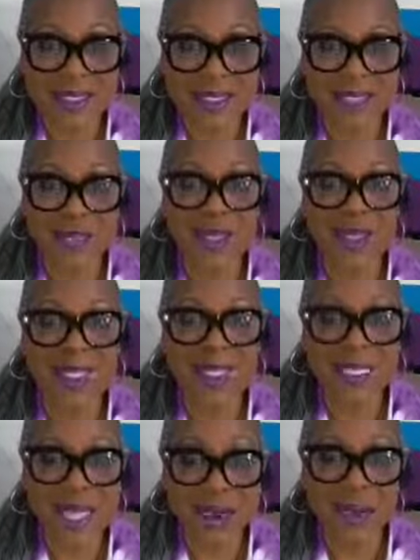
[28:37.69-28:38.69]
so that
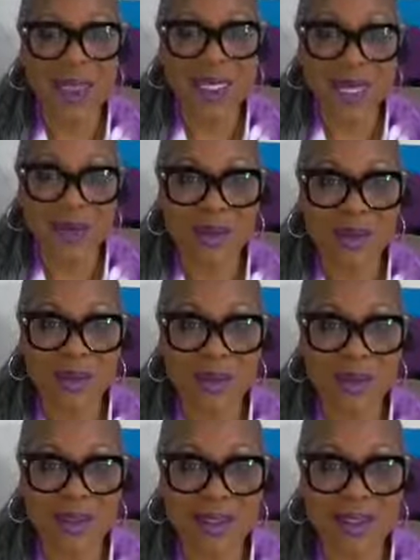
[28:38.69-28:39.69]
someone else